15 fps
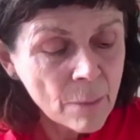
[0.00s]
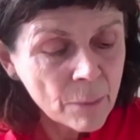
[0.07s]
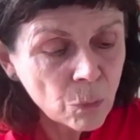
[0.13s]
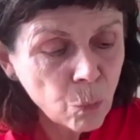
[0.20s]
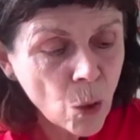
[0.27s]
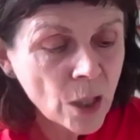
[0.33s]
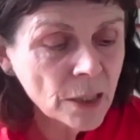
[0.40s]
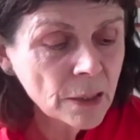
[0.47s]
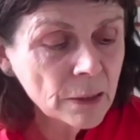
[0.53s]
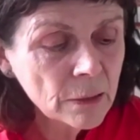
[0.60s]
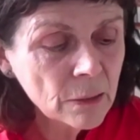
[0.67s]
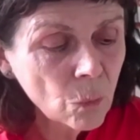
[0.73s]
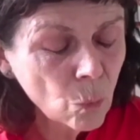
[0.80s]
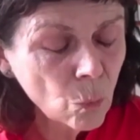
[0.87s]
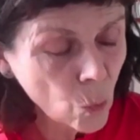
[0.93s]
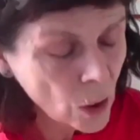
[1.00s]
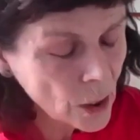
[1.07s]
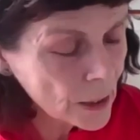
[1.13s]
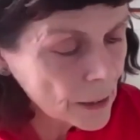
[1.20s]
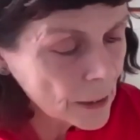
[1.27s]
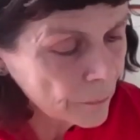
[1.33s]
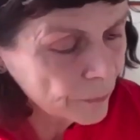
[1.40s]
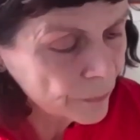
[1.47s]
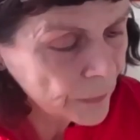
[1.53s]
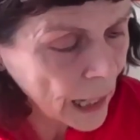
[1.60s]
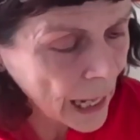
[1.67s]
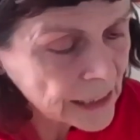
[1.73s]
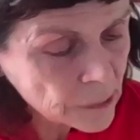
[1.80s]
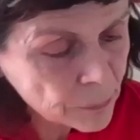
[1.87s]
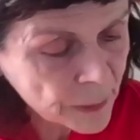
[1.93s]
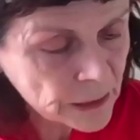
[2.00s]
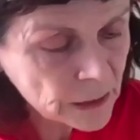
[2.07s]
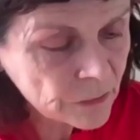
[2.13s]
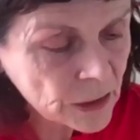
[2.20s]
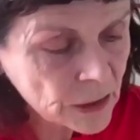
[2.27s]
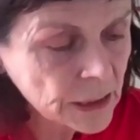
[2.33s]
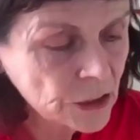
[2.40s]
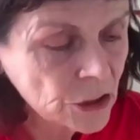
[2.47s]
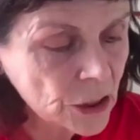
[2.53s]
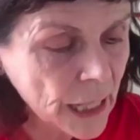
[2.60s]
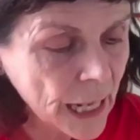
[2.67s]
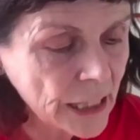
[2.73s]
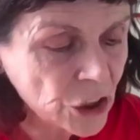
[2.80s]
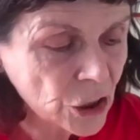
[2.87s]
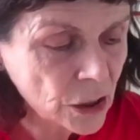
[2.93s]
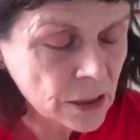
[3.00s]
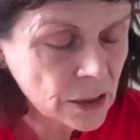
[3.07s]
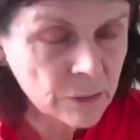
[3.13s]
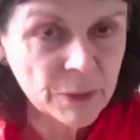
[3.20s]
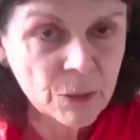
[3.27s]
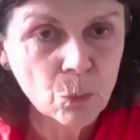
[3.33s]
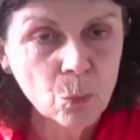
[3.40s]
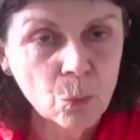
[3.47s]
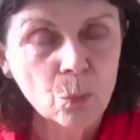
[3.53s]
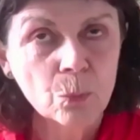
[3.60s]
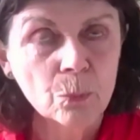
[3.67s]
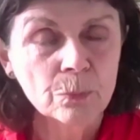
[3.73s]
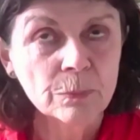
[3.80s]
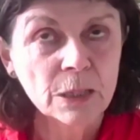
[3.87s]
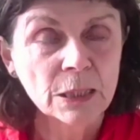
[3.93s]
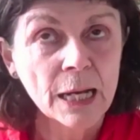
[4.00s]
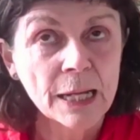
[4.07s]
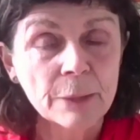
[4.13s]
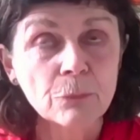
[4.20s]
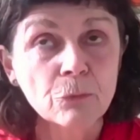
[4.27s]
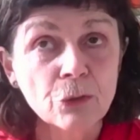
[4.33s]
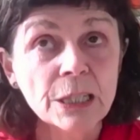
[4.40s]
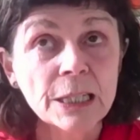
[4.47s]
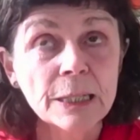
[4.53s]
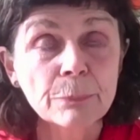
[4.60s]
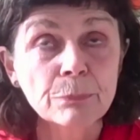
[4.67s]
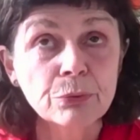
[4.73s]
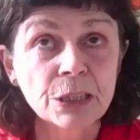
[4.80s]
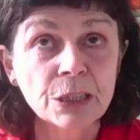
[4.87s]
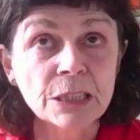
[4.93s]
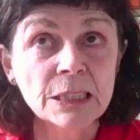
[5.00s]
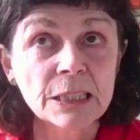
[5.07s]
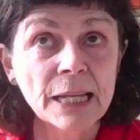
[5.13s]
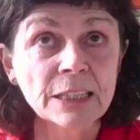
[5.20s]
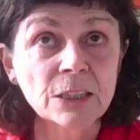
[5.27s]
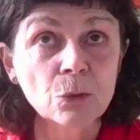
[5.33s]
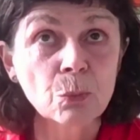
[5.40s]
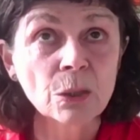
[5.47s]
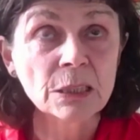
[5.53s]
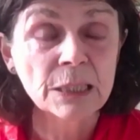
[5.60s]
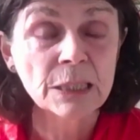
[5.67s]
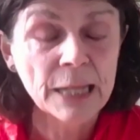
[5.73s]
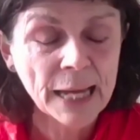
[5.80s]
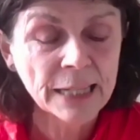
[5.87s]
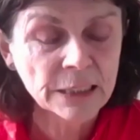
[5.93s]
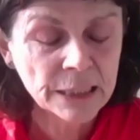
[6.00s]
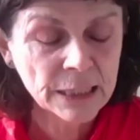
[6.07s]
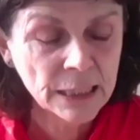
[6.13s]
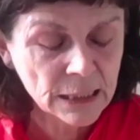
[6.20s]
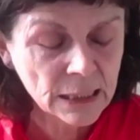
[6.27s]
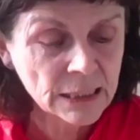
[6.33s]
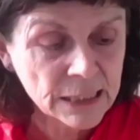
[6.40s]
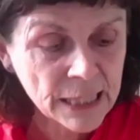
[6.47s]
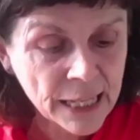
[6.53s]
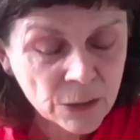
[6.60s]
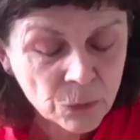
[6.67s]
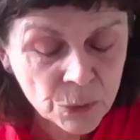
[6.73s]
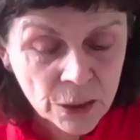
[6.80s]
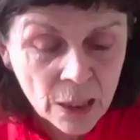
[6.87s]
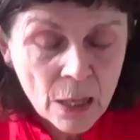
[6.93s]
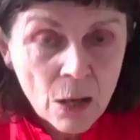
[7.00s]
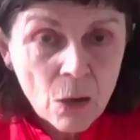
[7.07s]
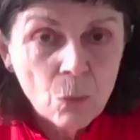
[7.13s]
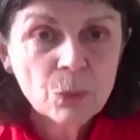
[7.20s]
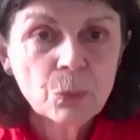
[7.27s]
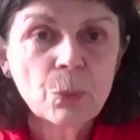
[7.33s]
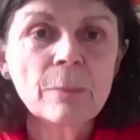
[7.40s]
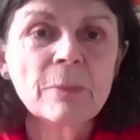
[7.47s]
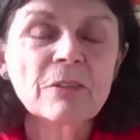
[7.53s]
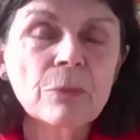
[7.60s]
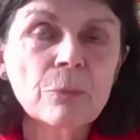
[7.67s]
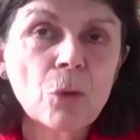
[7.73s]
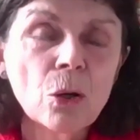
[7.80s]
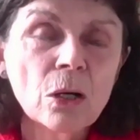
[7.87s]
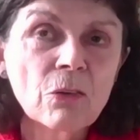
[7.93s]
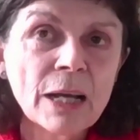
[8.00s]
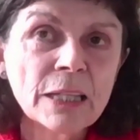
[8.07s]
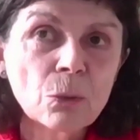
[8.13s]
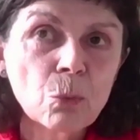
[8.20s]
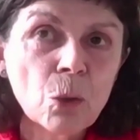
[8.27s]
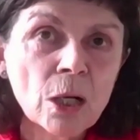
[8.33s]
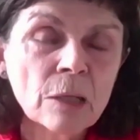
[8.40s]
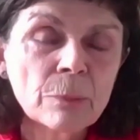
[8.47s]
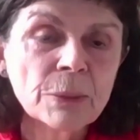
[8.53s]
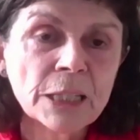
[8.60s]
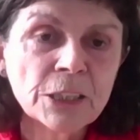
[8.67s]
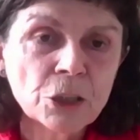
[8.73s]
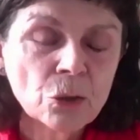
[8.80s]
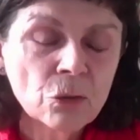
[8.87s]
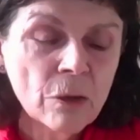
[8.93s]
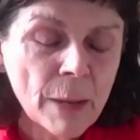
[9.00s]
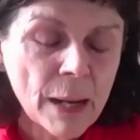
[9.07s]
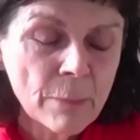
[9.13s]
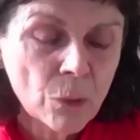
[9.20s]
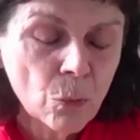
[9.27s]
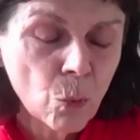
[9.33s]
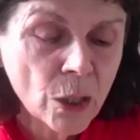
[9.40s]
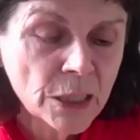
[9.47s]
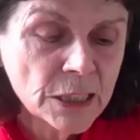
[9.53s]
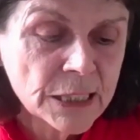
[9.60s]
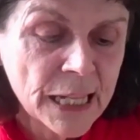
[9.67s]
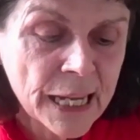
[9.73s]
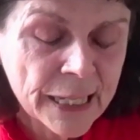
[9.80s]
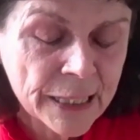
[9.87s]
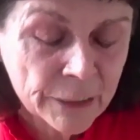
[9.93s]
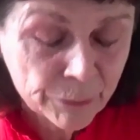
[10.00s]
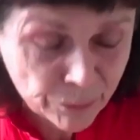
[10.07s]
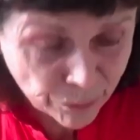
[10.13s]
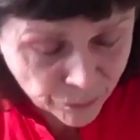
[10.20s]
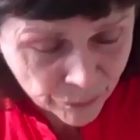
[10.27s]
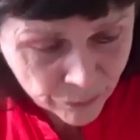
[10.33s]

But one aspect of this internationalism and that I really appreciate was connecting, as I said, with women from all around the world. But I do remember one day,